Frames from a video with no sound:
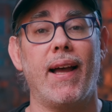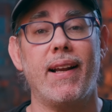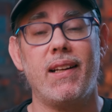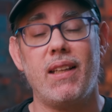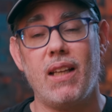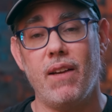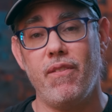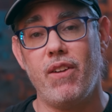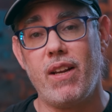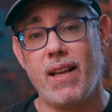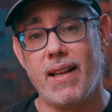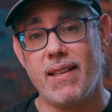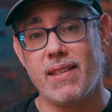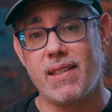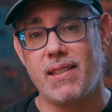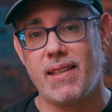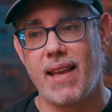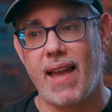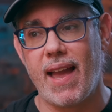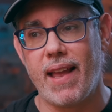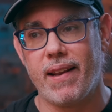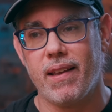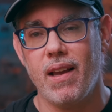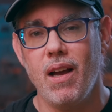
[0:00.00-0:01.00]
activity and
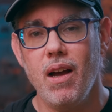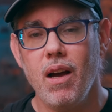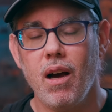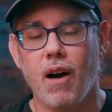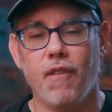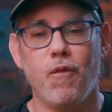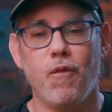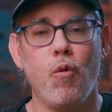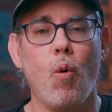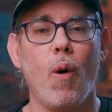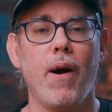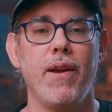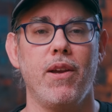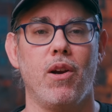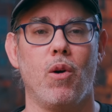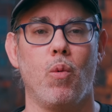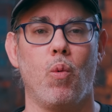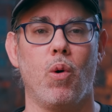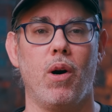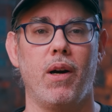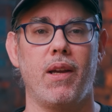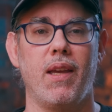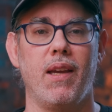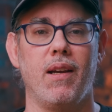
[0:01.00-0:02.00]
state of what you're
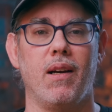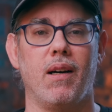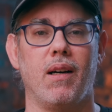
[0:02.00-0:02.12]
working